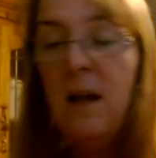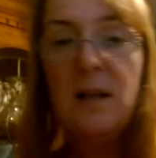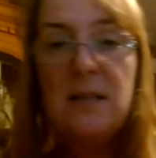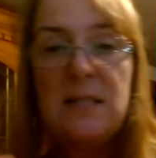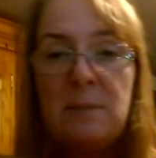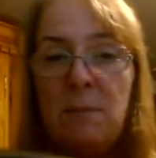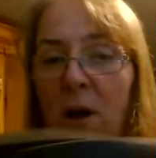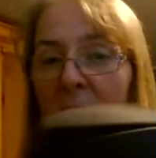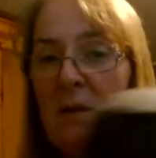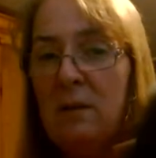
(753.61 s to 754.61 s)
a
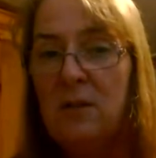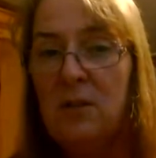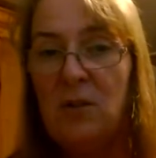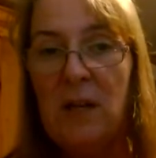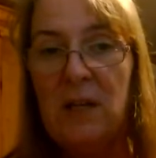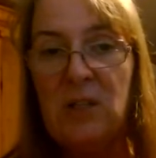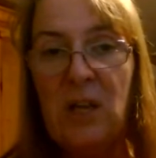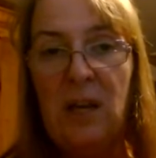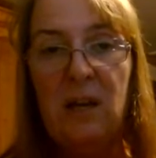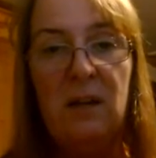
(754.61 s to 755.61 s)
small trash
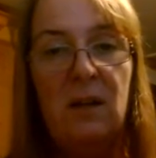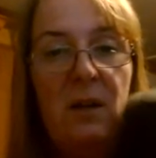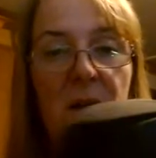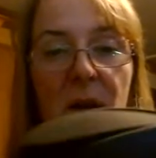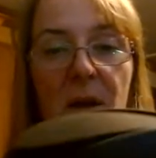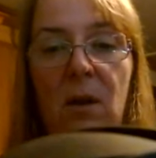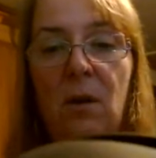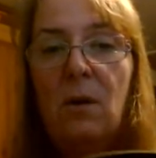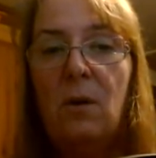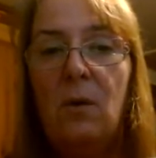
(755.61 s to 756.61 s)
can
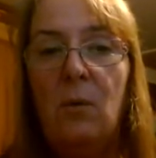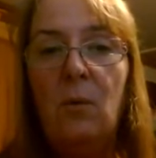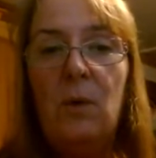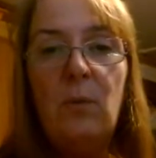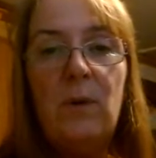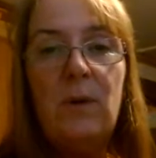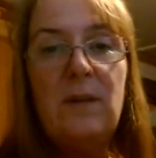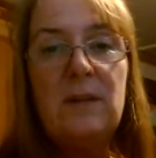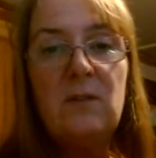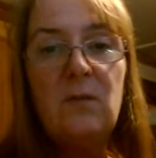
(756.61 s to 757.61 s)
with one of
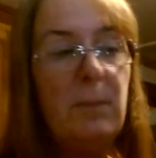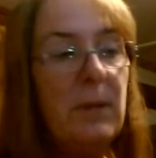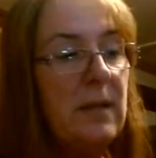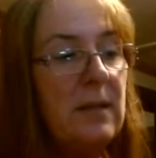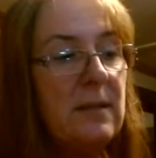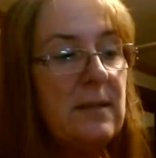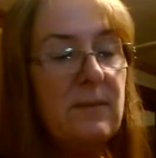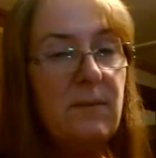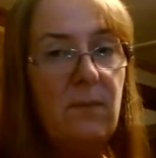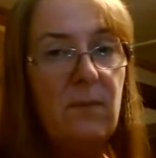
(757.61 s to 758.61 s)
these flippy lids
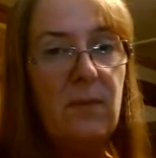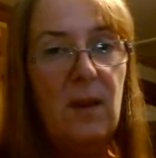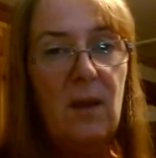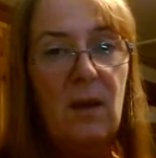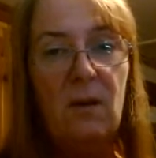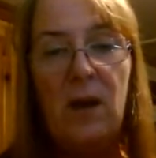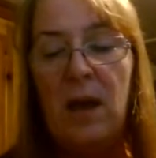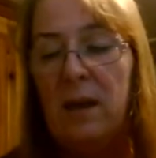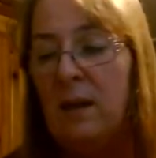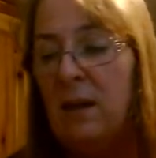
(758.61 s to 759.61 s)

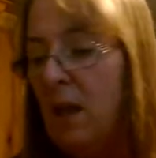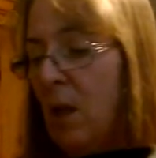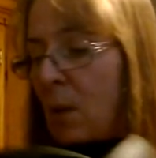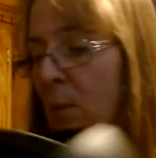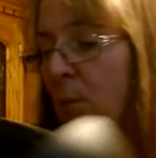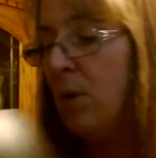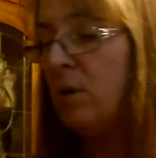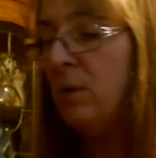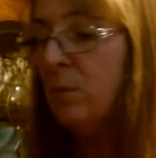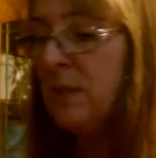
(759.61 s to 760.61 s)
okay? Part
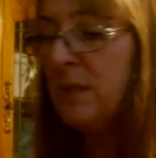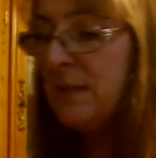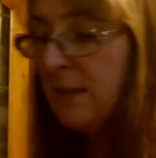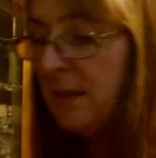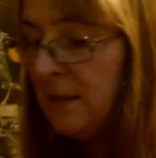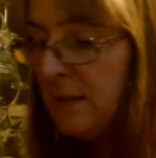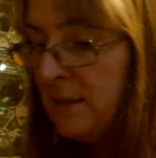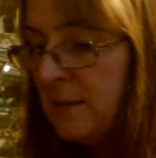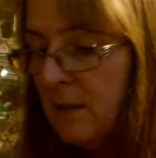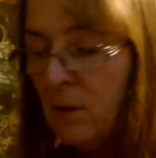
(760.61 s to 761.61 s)
of the reason is
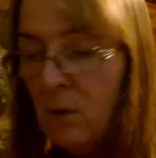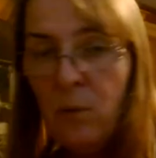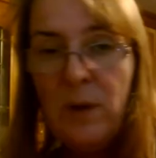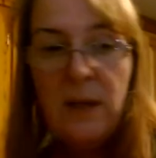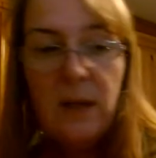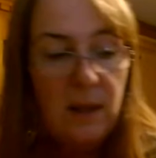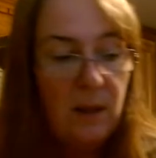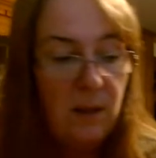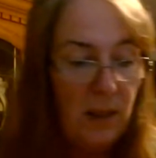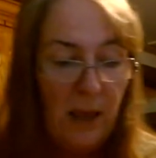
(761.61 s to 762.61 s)
we,
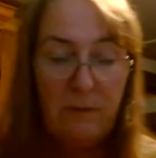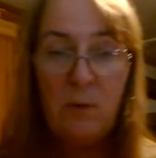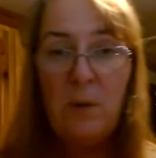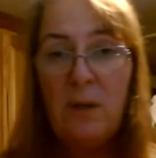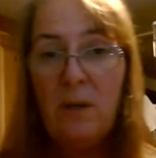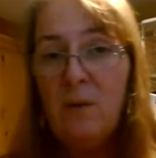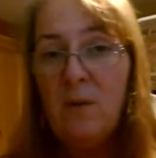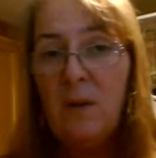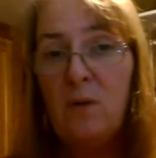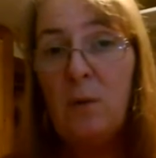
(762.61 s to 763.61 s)
after we use
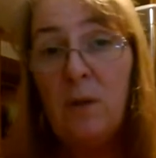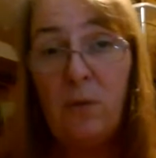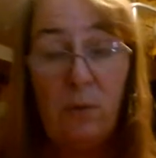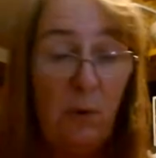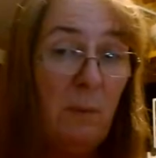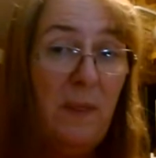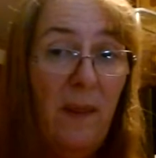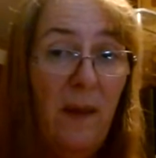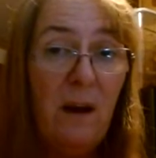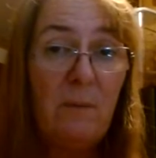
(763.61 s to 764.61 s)
these, we can throw them in
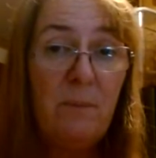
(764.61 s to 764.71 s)
there.